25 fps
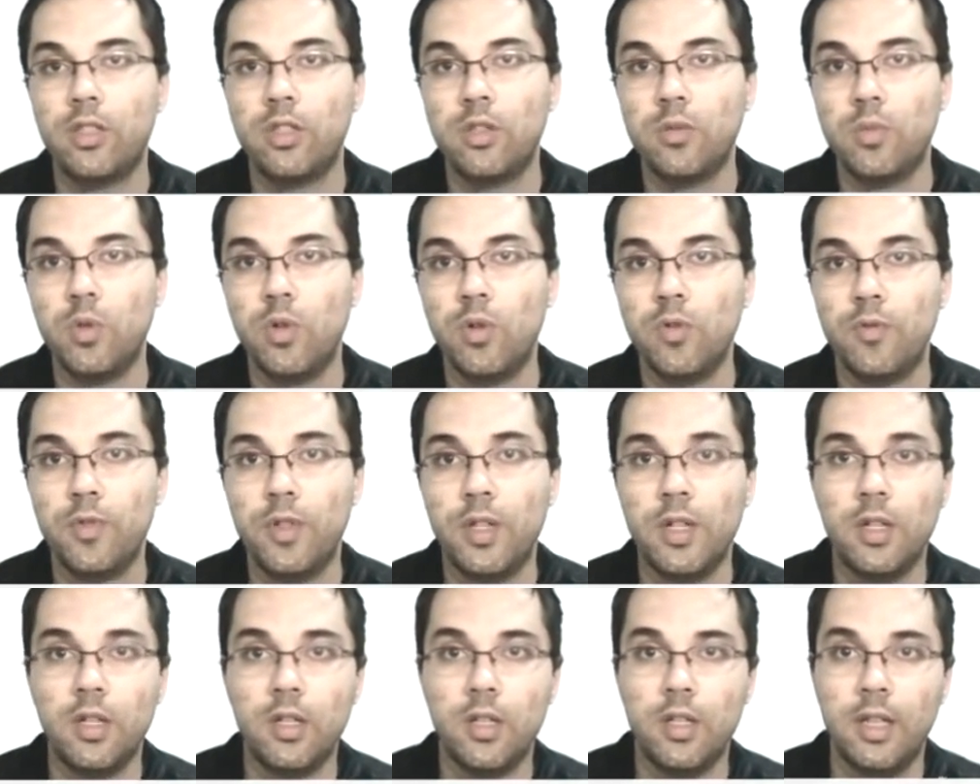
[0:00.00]
to move
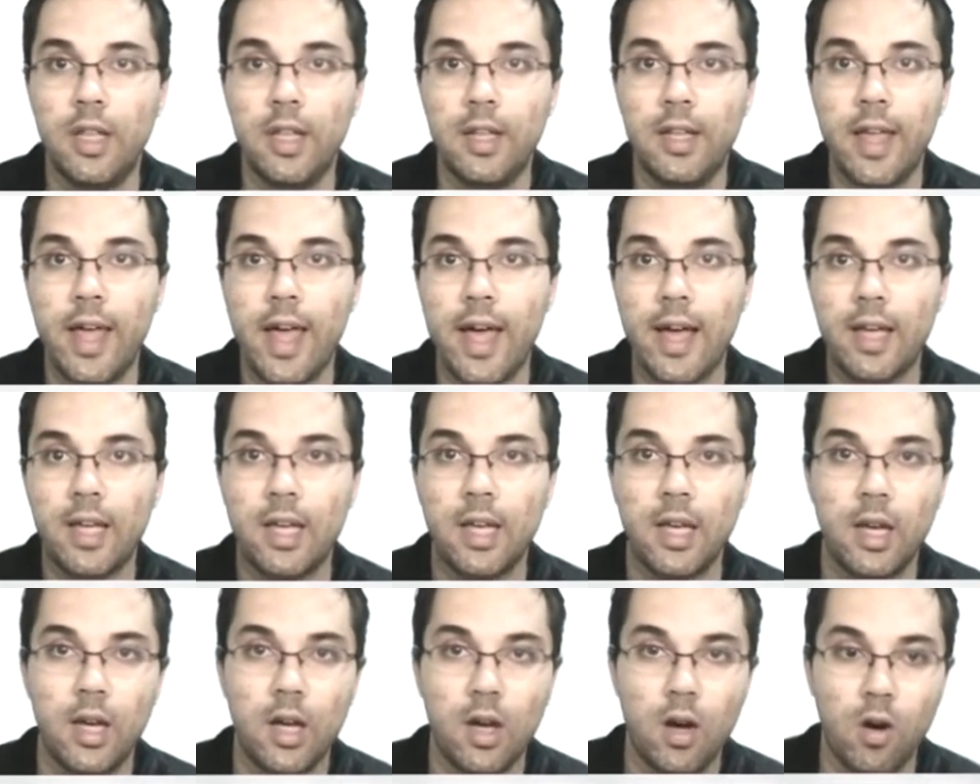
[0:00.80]
the neck
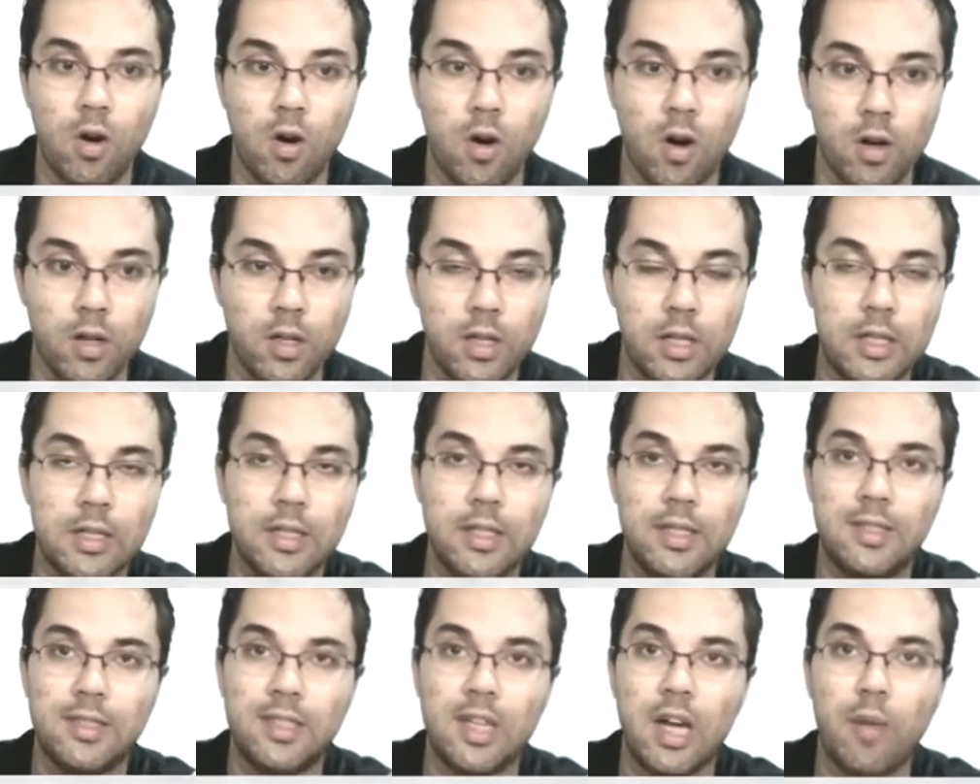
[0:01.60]
or
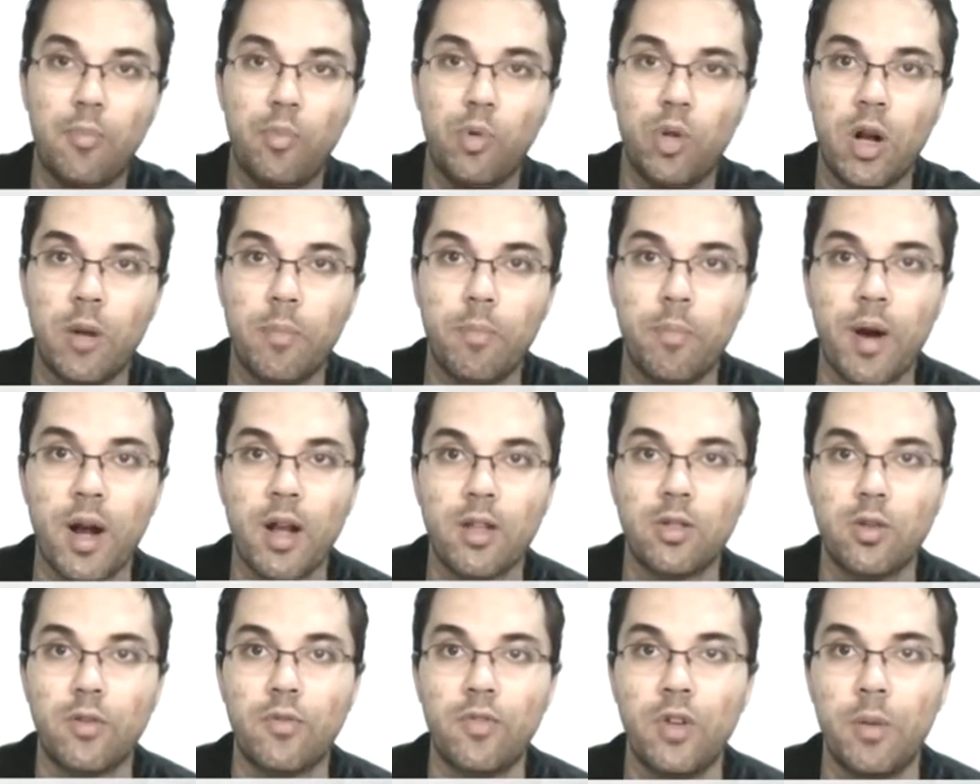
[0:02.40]
the scapular
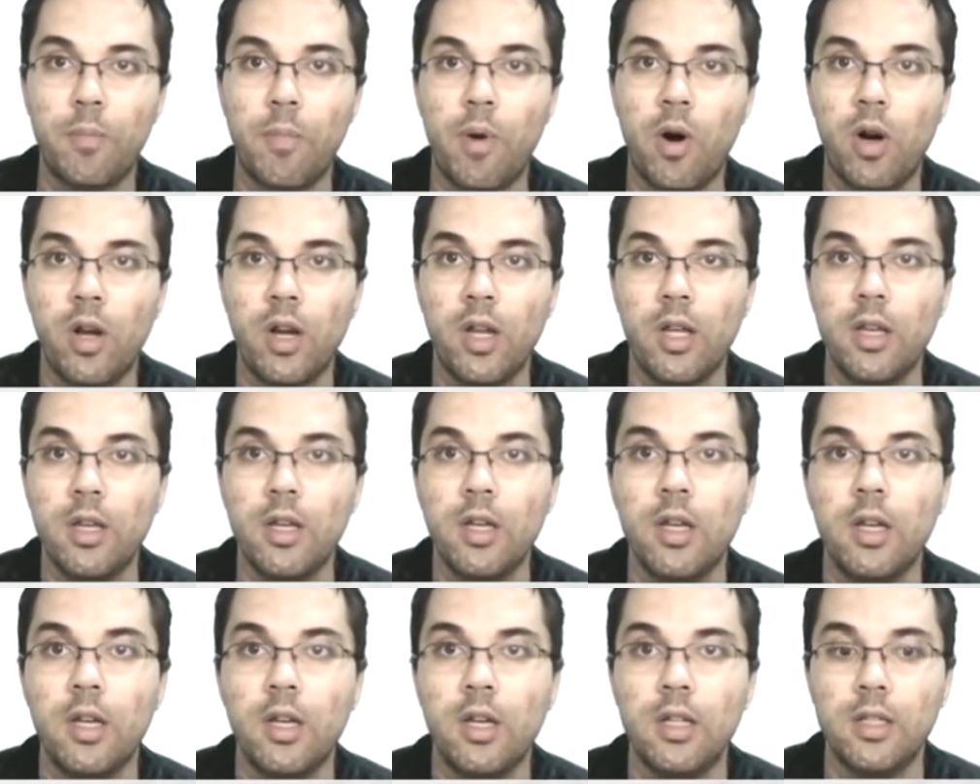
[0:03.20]
part of the body,
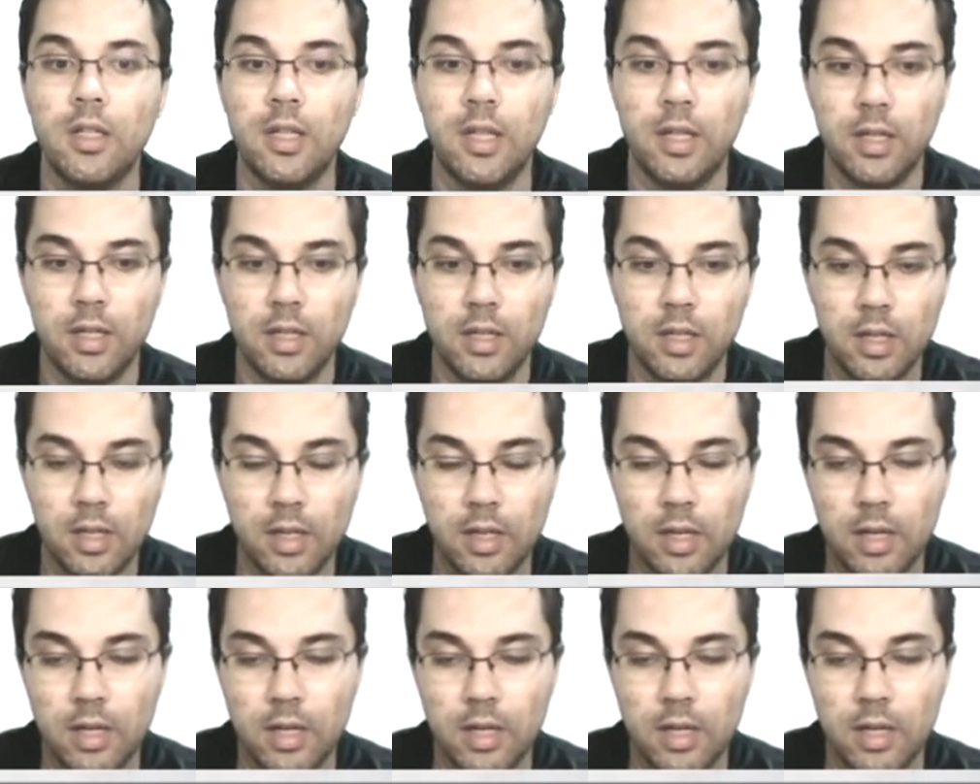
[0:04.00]
the